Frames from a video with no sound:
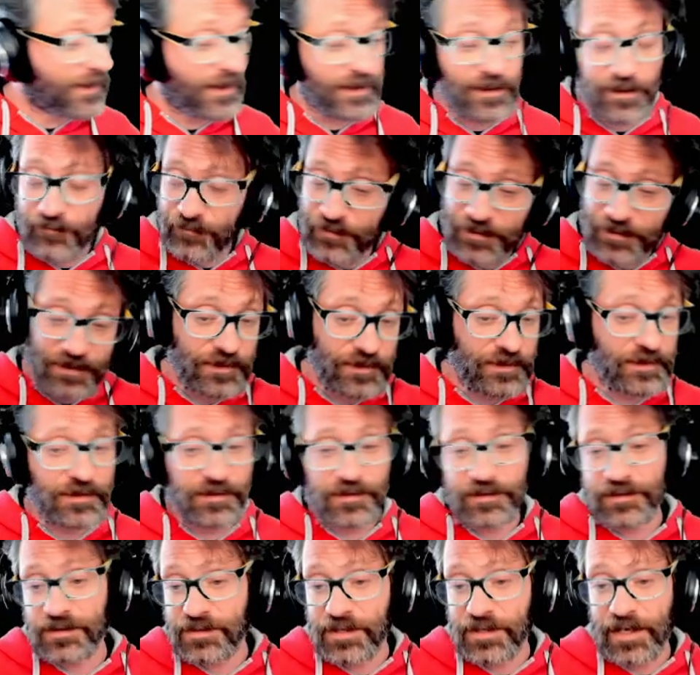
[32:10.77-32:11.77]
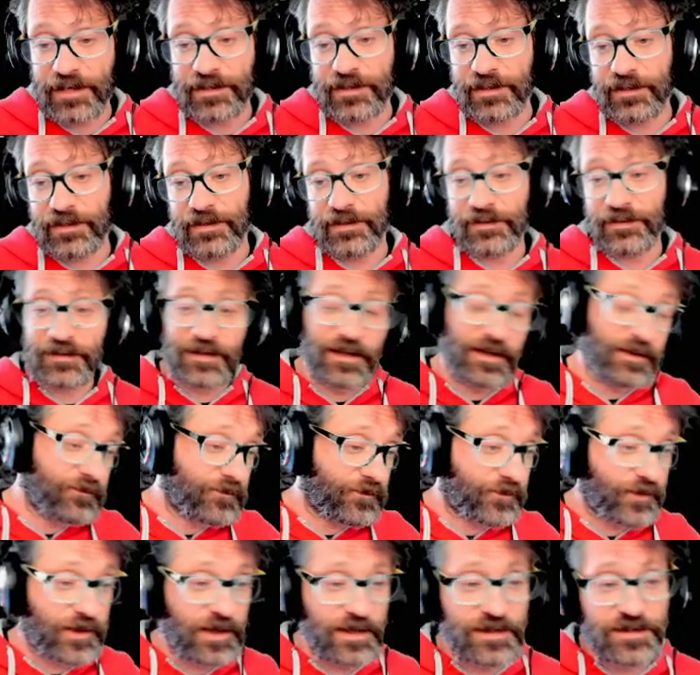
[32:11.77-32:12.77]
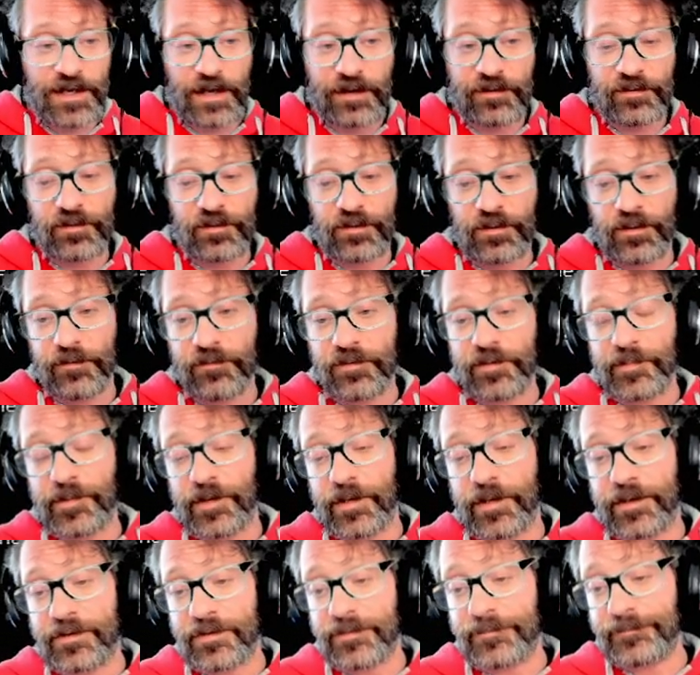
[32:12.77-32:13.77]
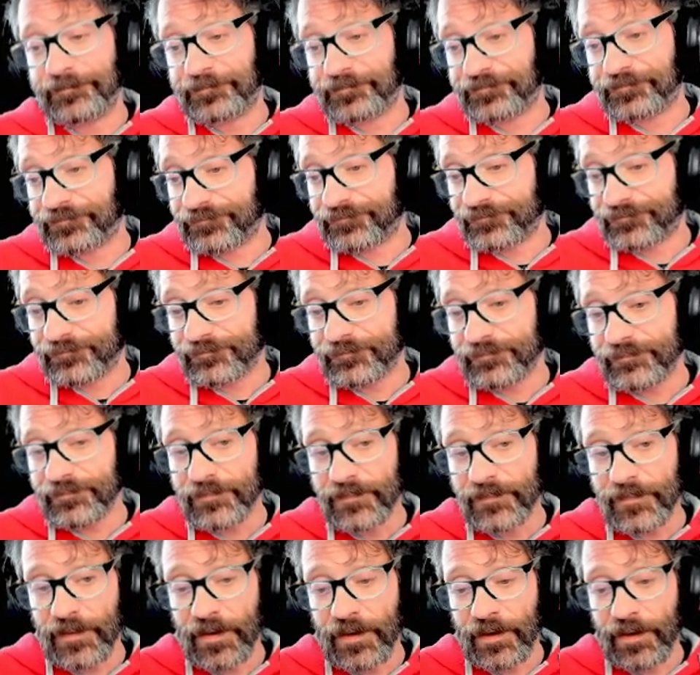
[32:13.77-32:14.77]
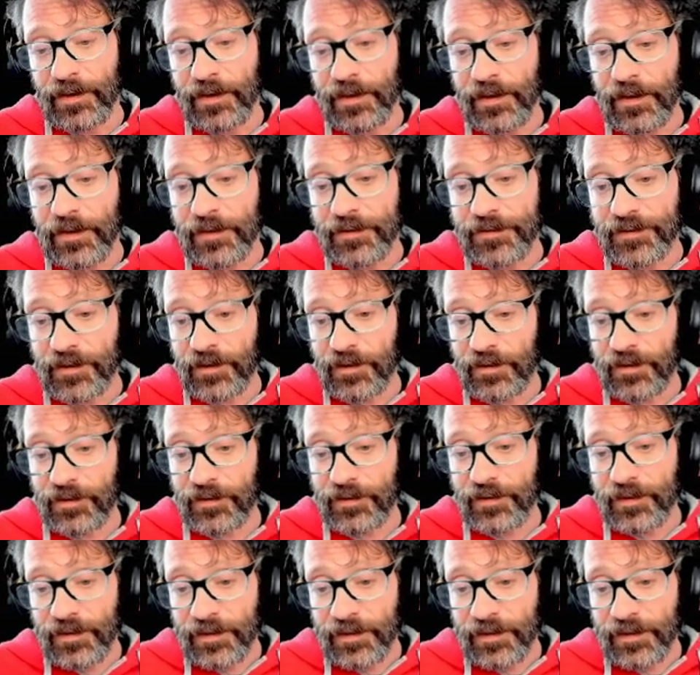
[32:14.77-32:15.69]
at everything that's attacking it, getting free attacks all over the place. So